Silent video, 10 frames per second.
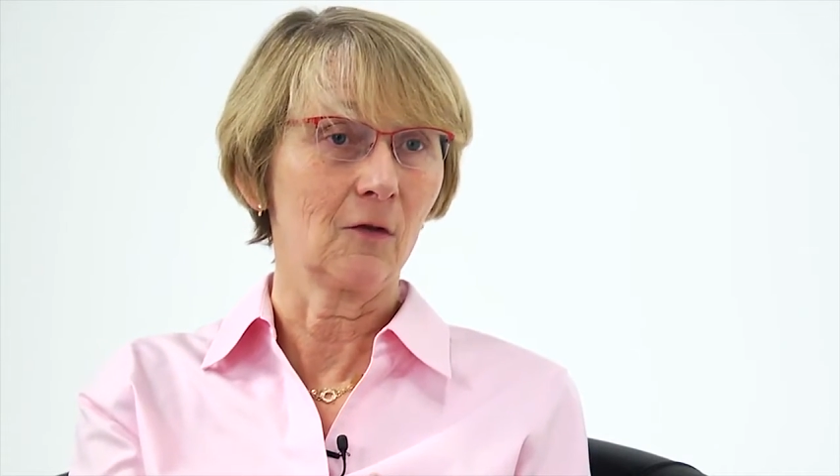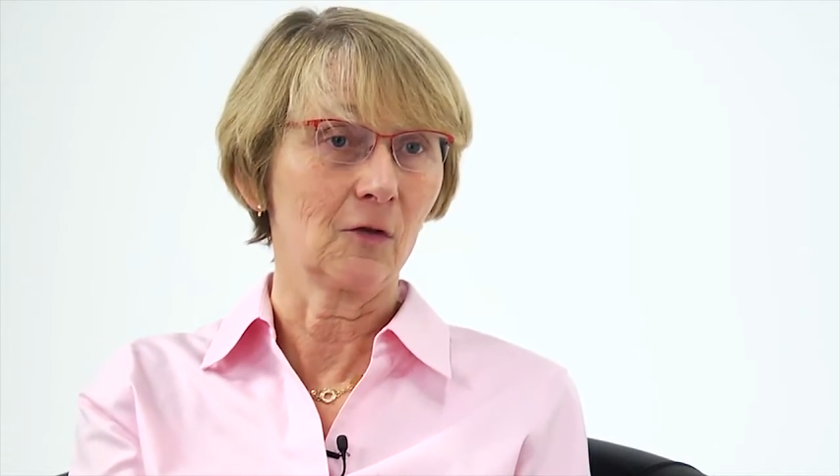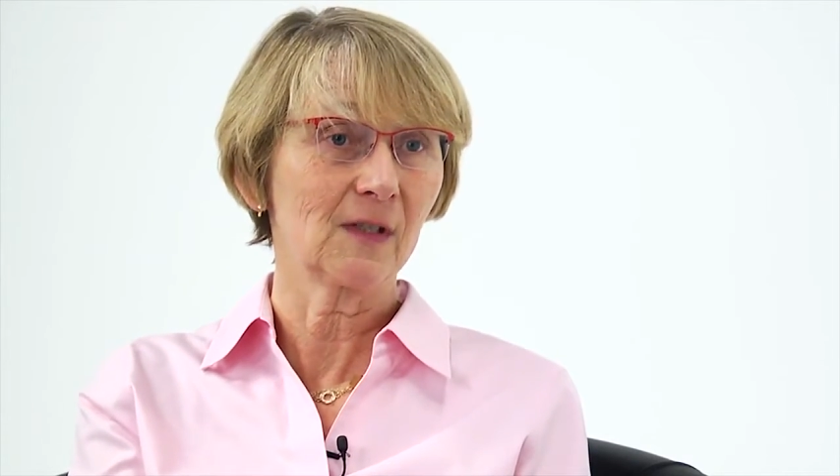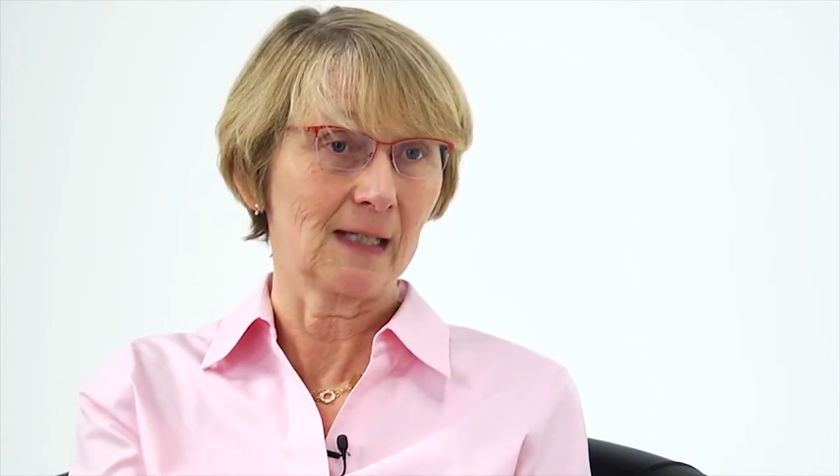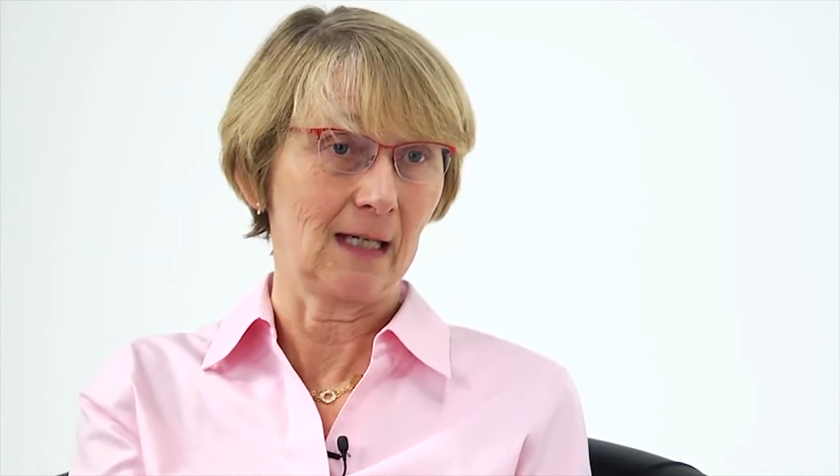
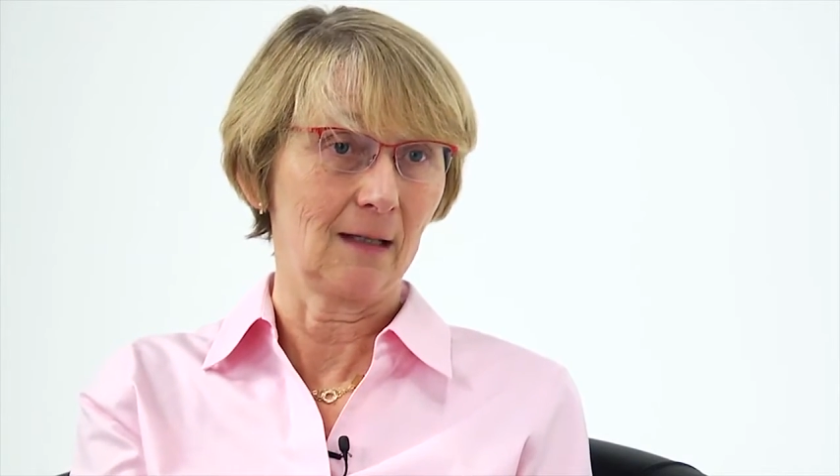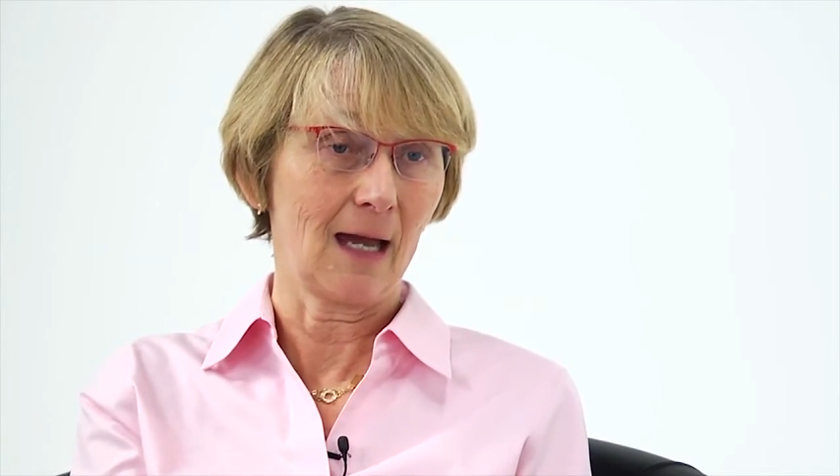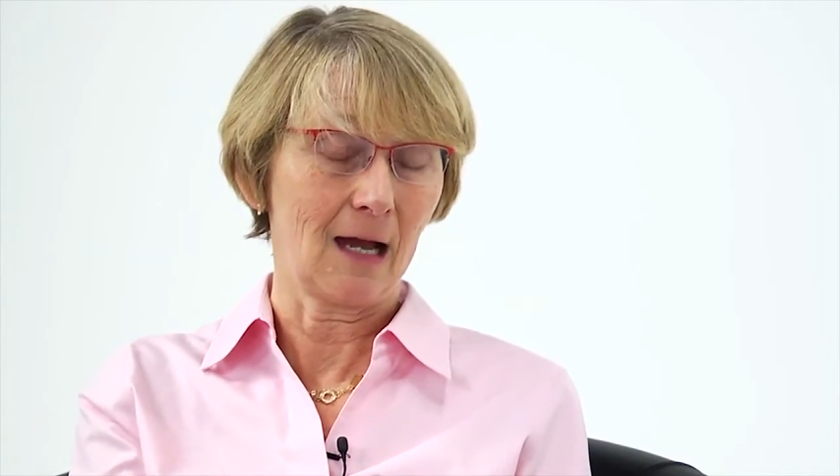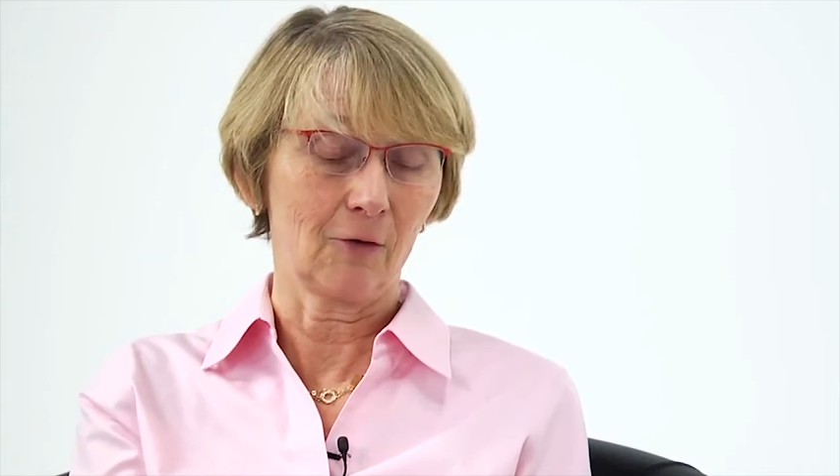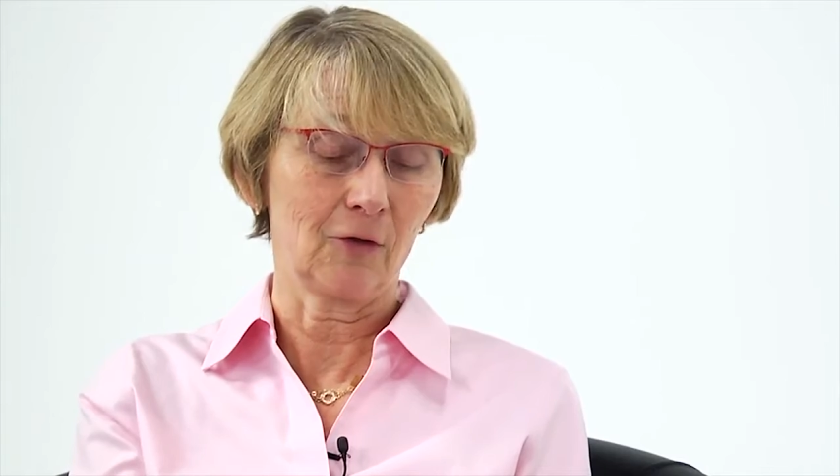the skin,
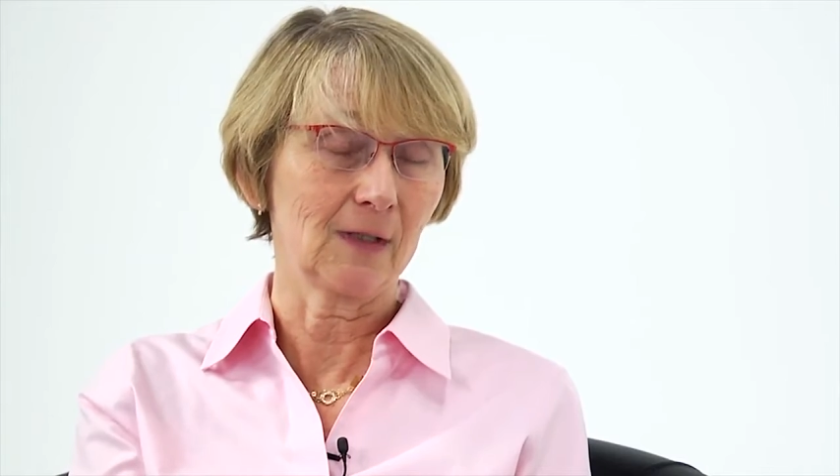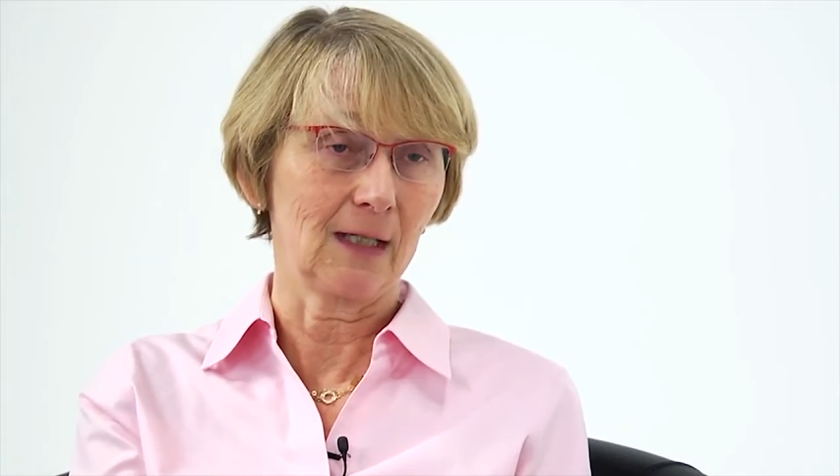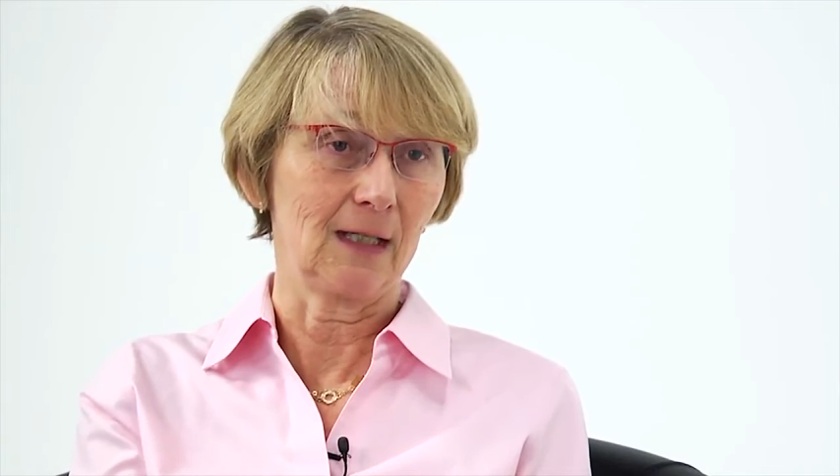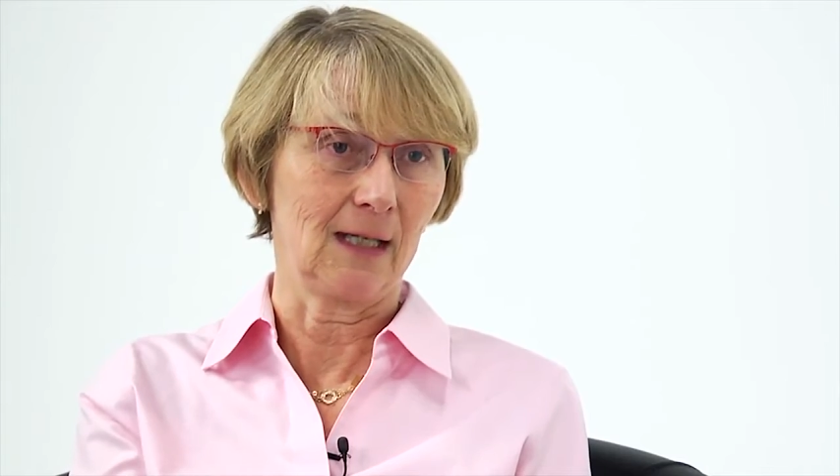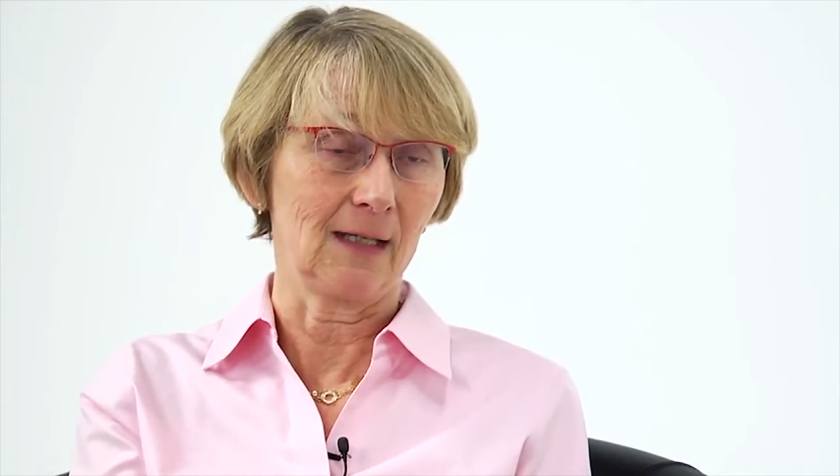how the
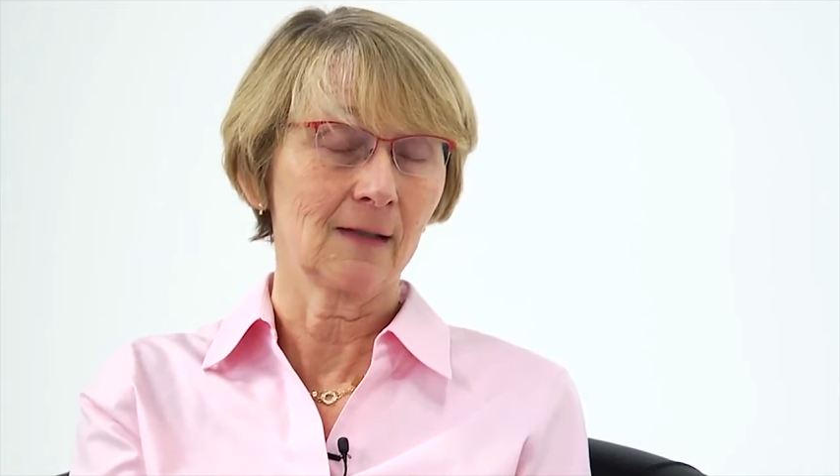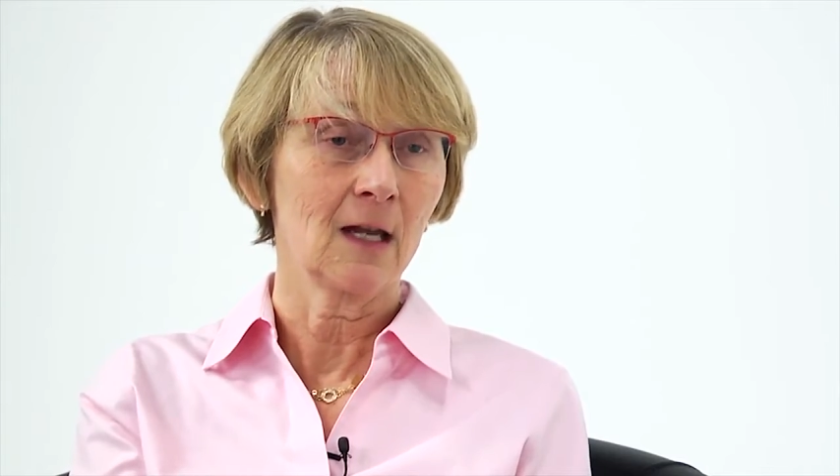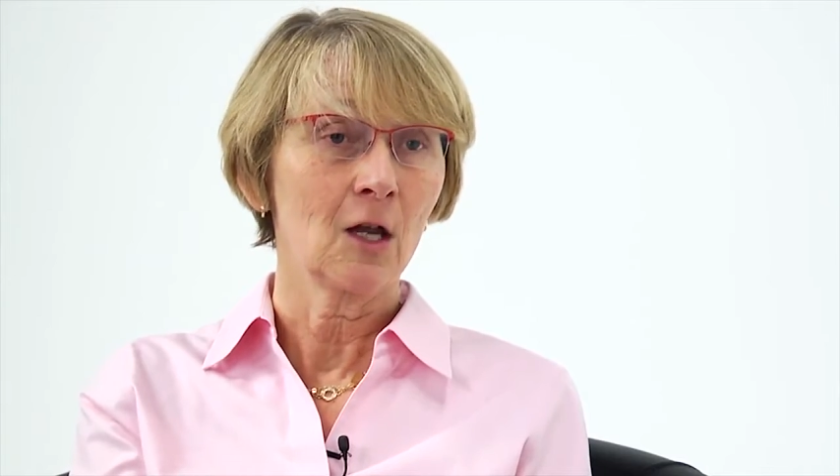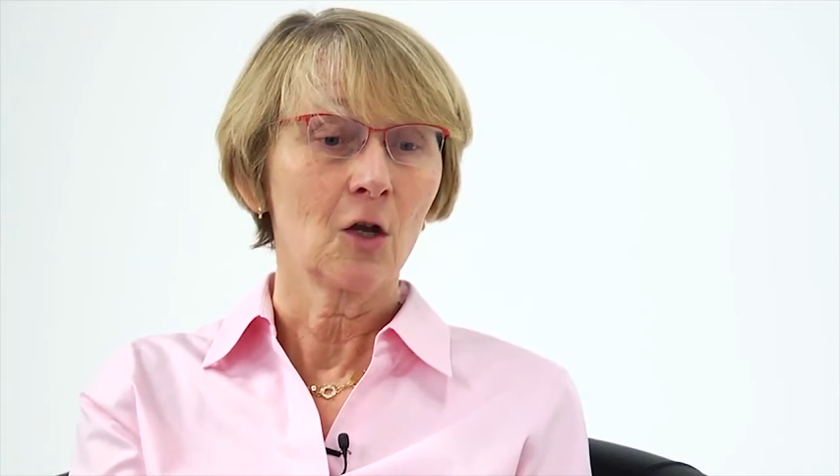skin is.